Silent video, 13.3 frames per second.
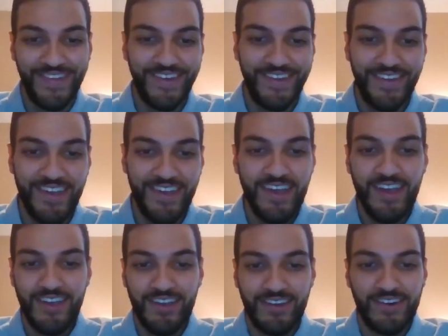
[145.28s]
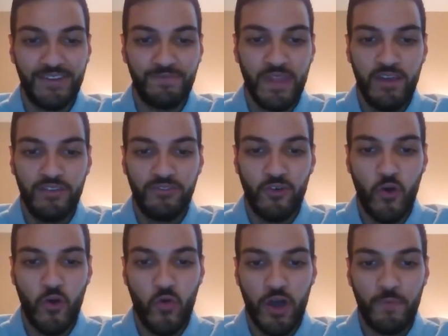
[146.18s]
All right.
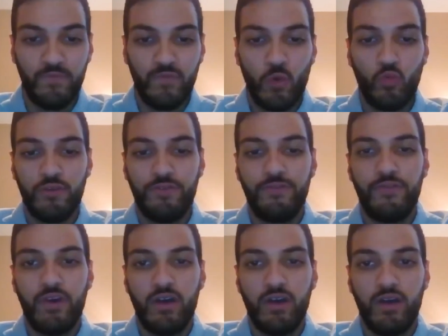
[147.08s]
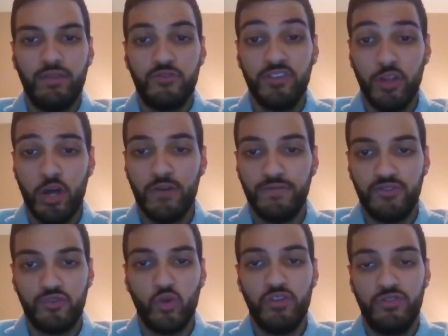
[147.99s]
So um, with uh, there's a lot.
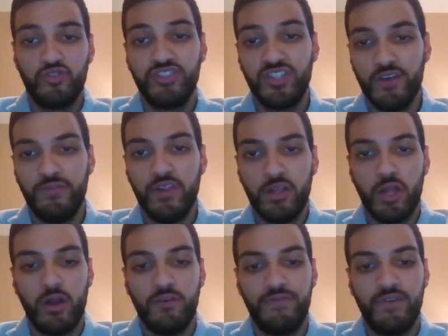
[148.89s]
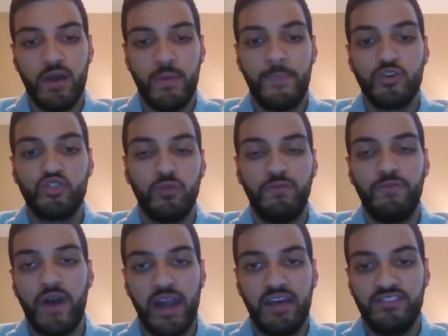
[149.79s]
So there's definitely a lot of uh, personal
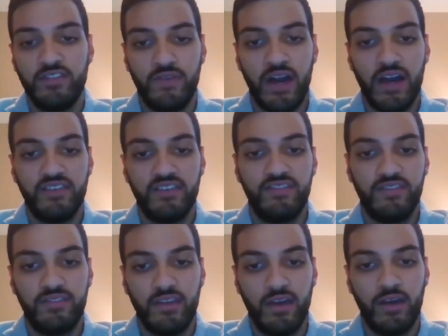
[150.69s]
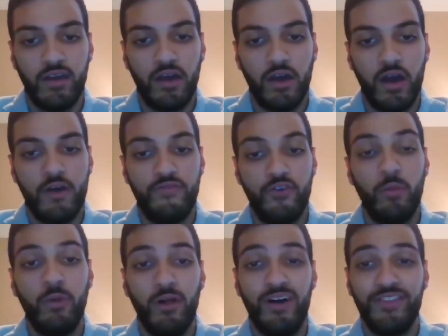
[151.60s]
finance advice uh,
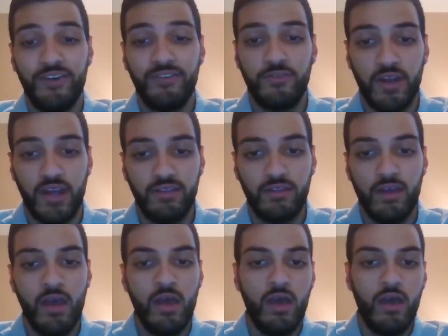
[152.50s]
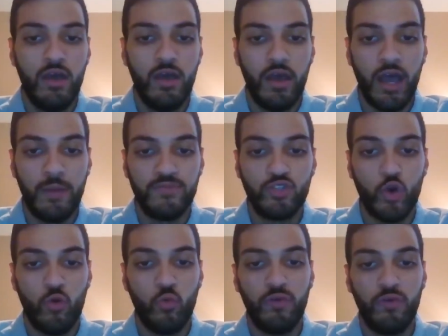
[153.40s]
available on the internet. Um,
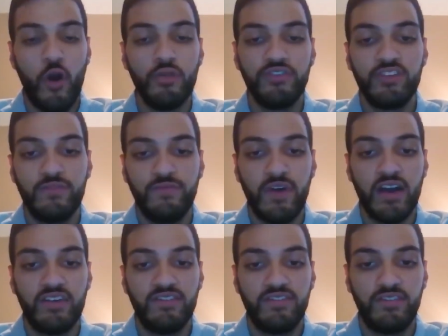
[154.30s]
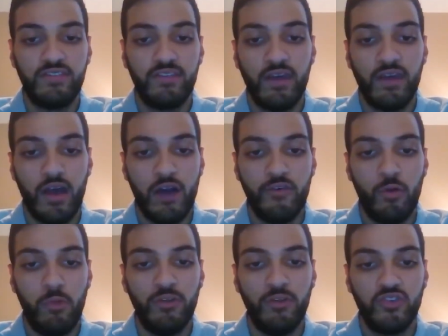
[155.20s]
so with all this advice uh,
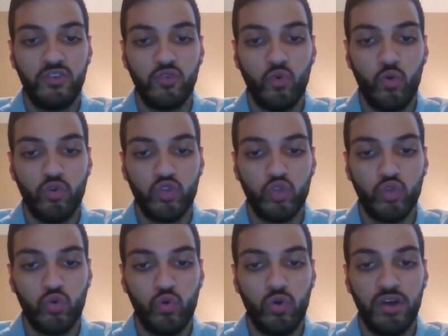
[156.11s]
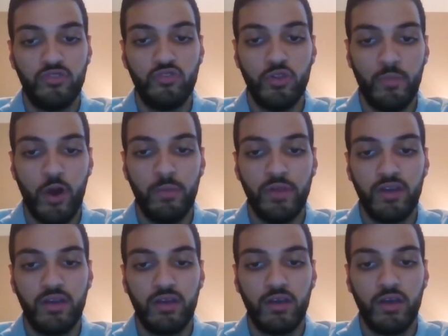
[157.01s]
available to to uh, to the
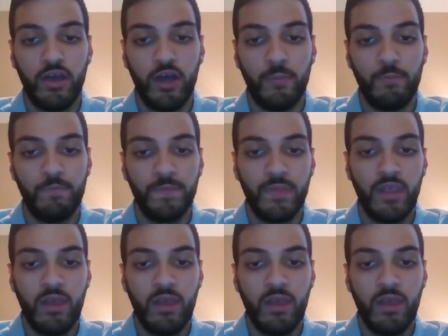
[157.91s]
public, um,